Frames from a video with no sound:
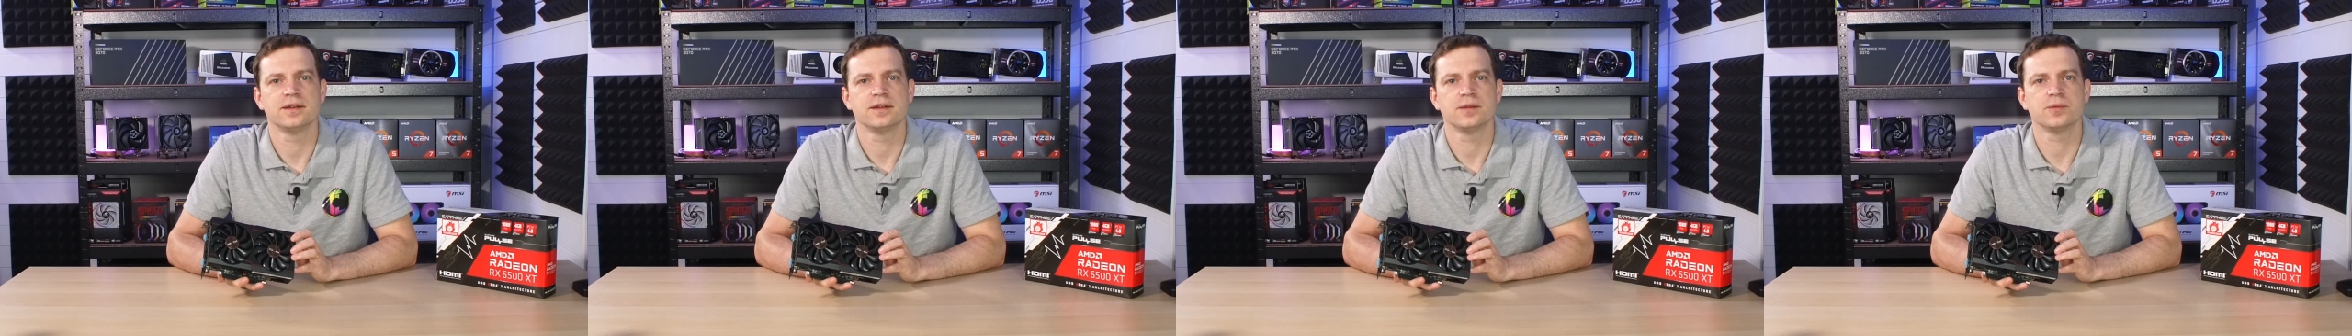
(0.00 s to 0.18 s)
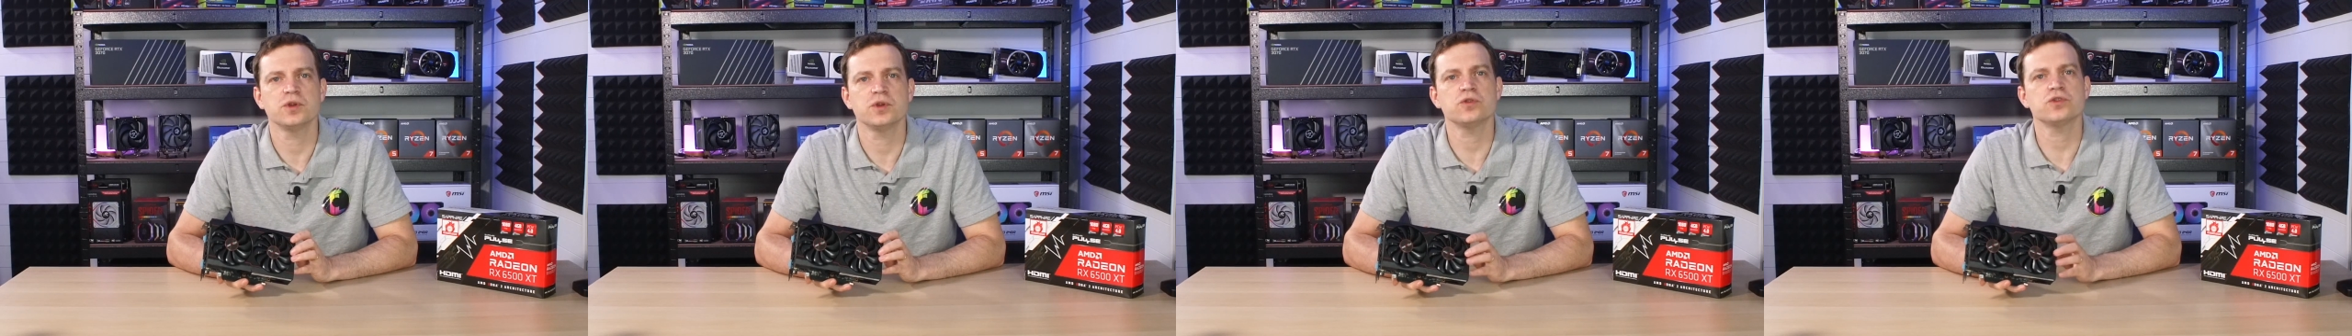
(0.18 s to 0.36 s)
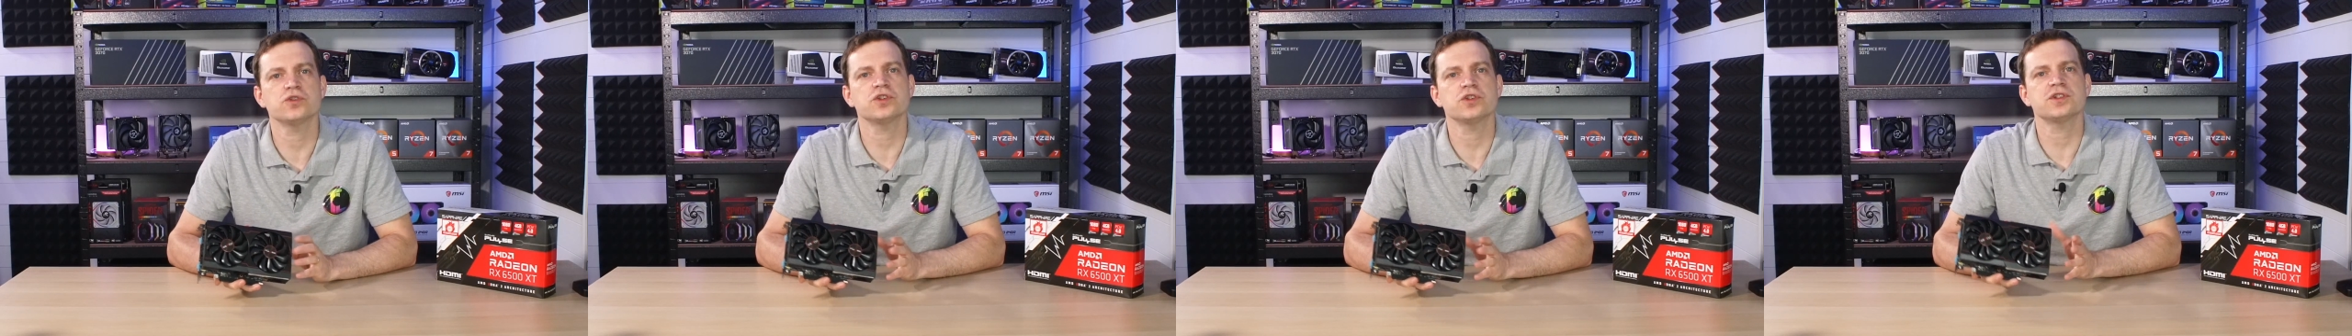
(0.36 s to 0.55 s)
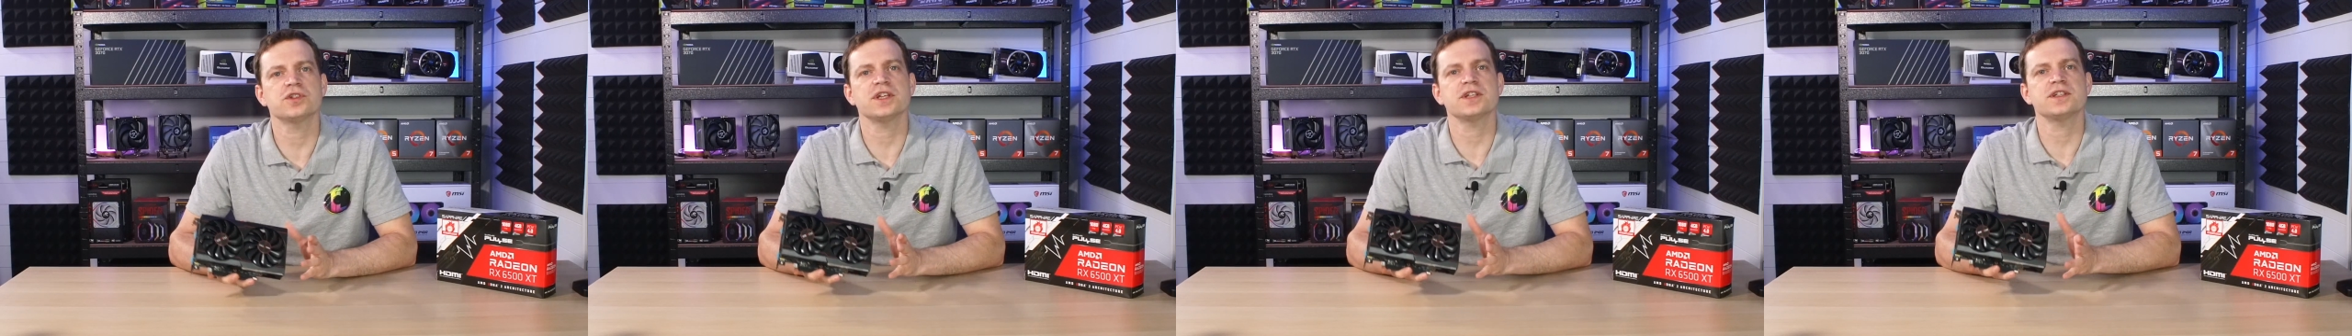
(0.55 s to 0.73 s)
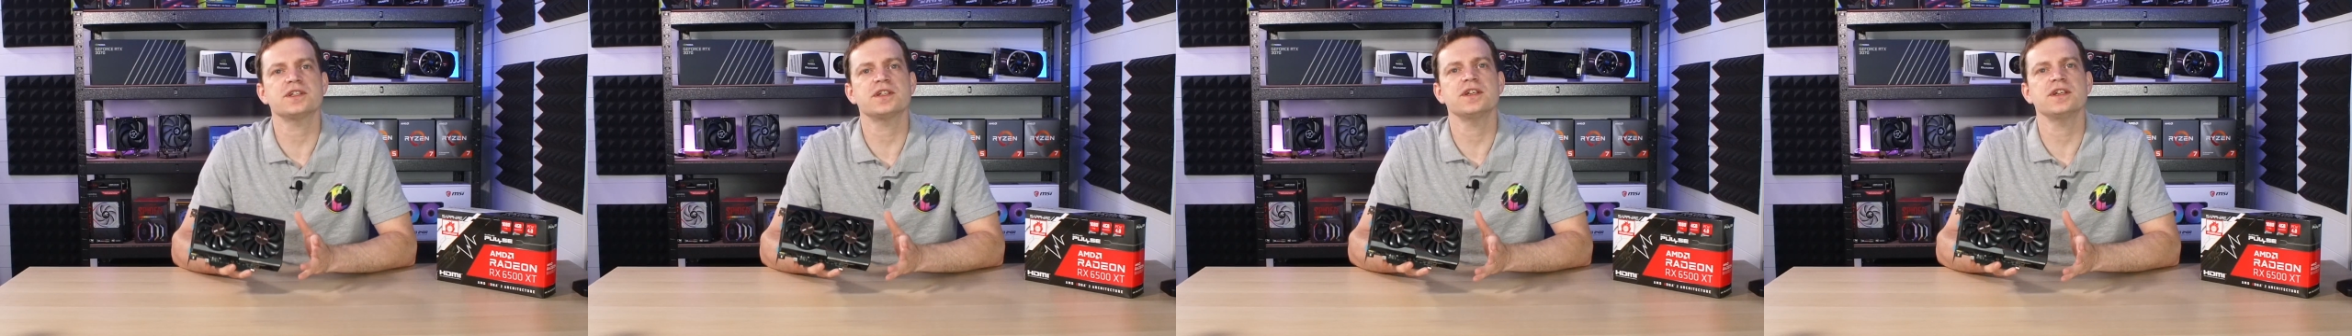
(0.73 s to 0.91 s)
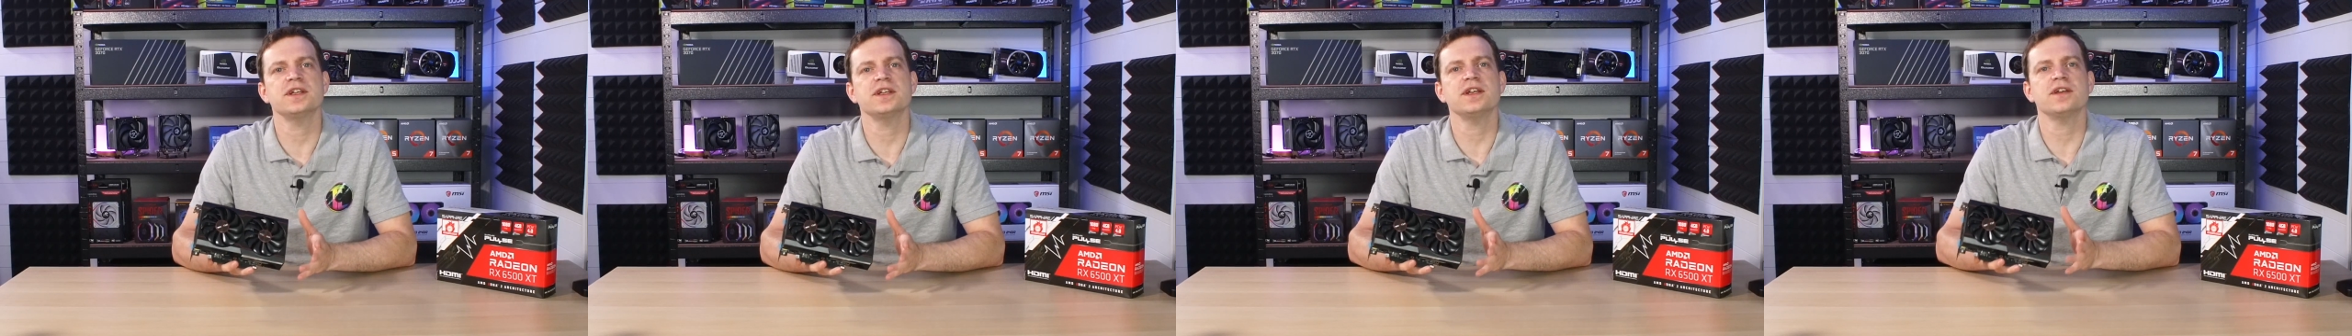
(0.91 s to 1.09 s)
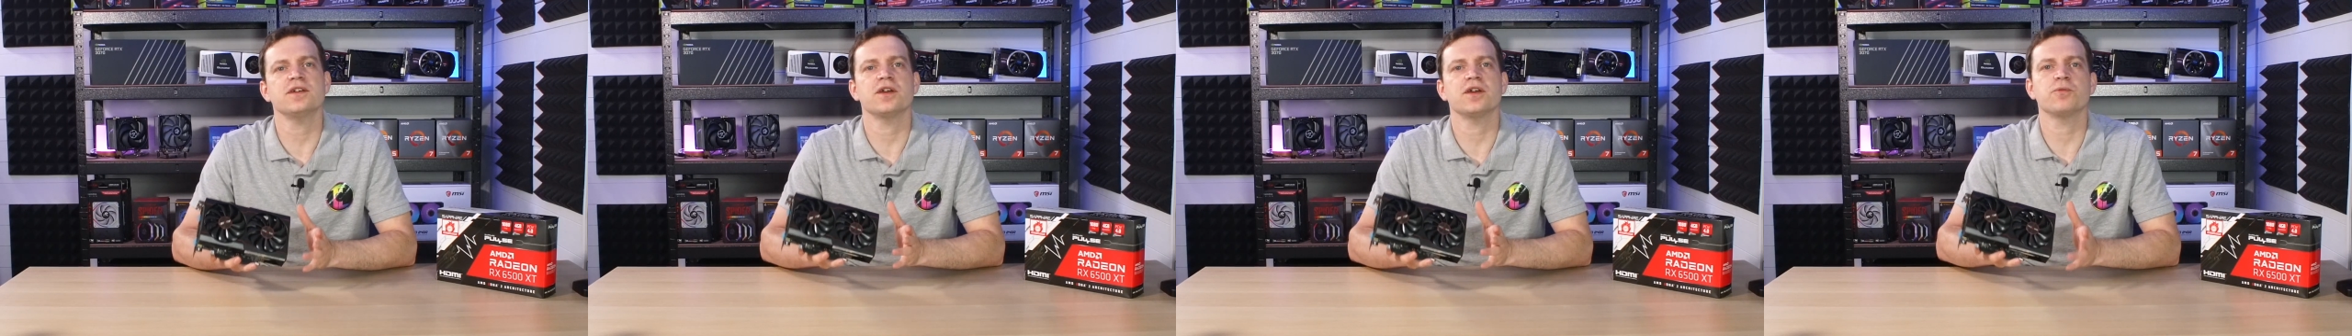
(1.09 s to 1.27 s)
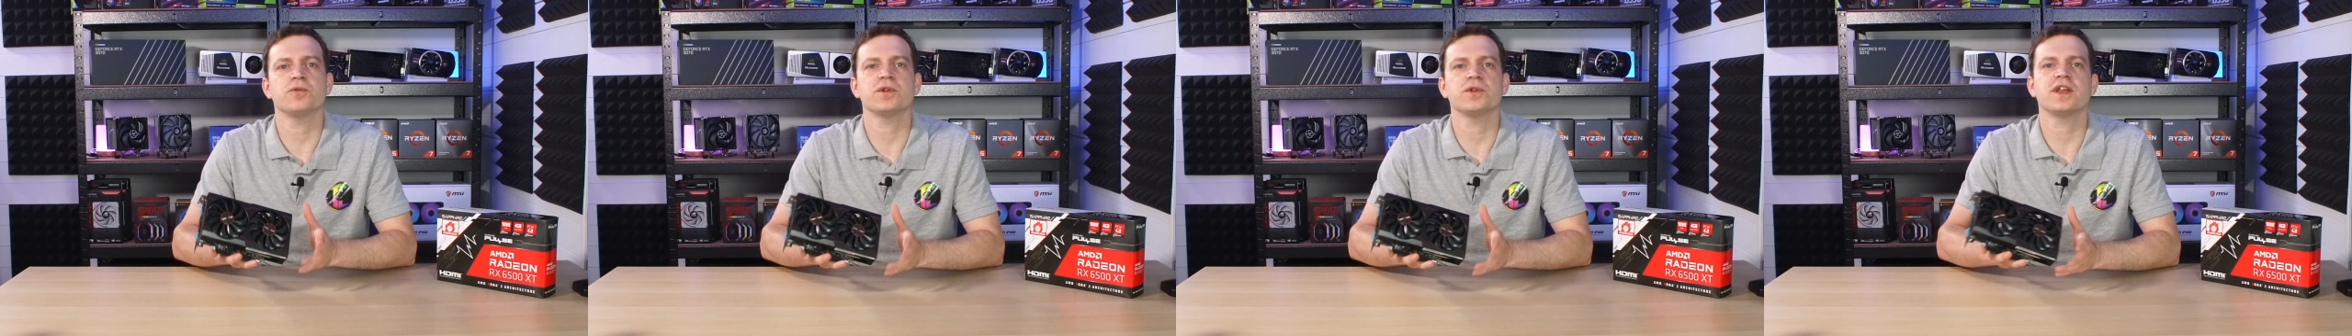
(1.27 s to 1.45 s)
We also tested it
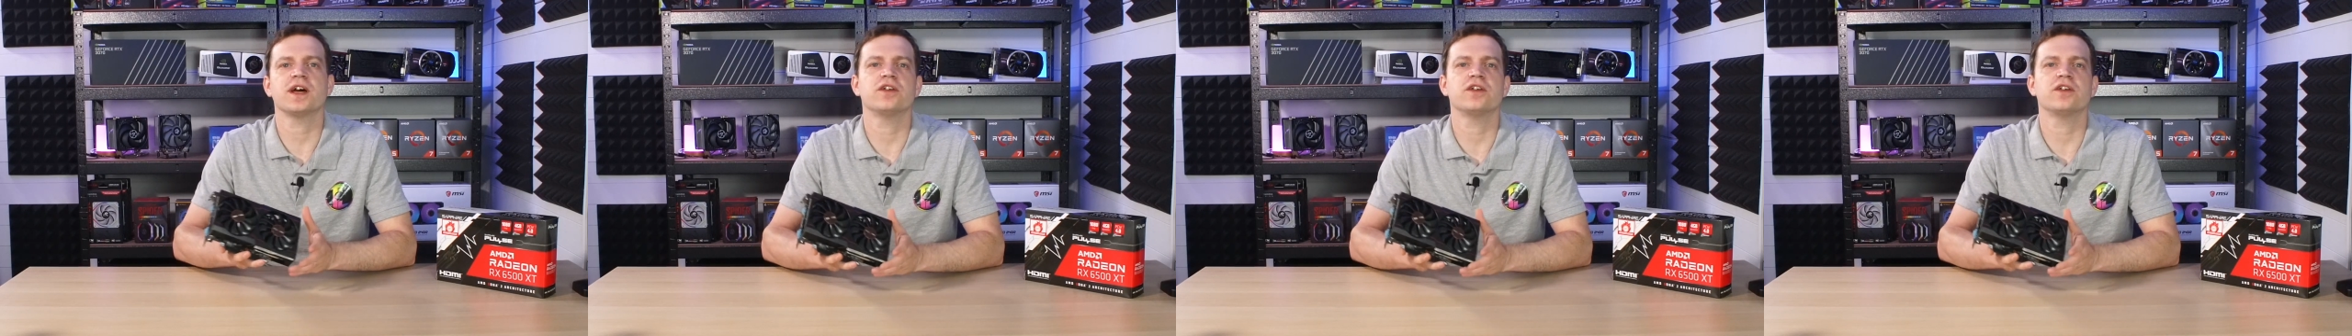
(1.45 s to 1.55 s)
with